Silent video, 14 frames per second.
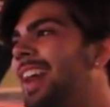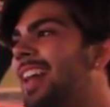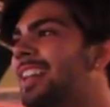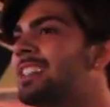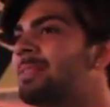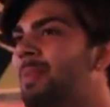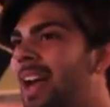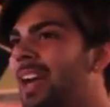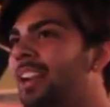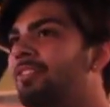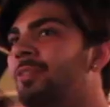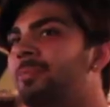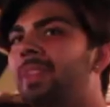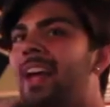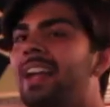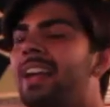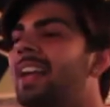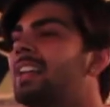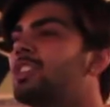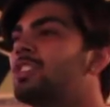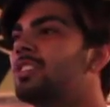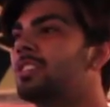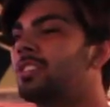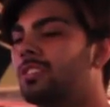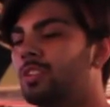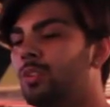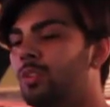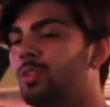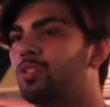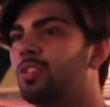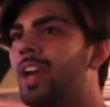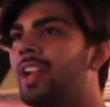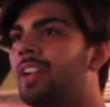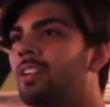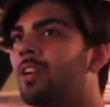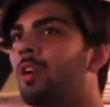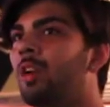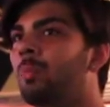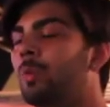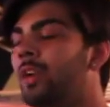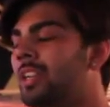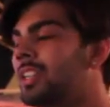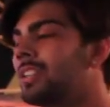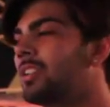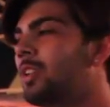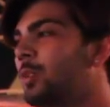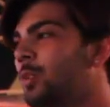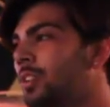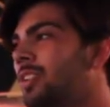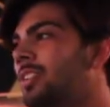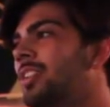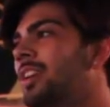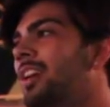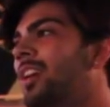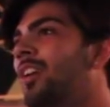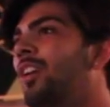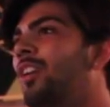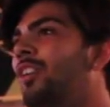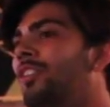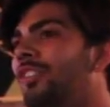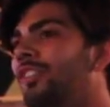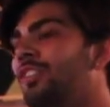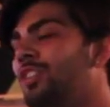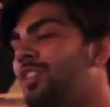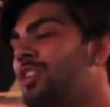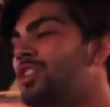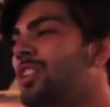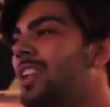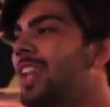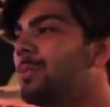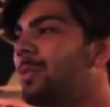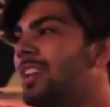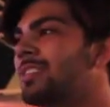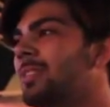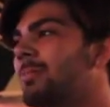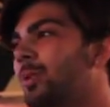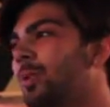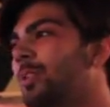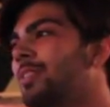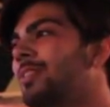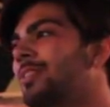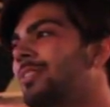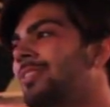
And inspired from that, I just, you know, tried incorporating the look of traditional and Western both.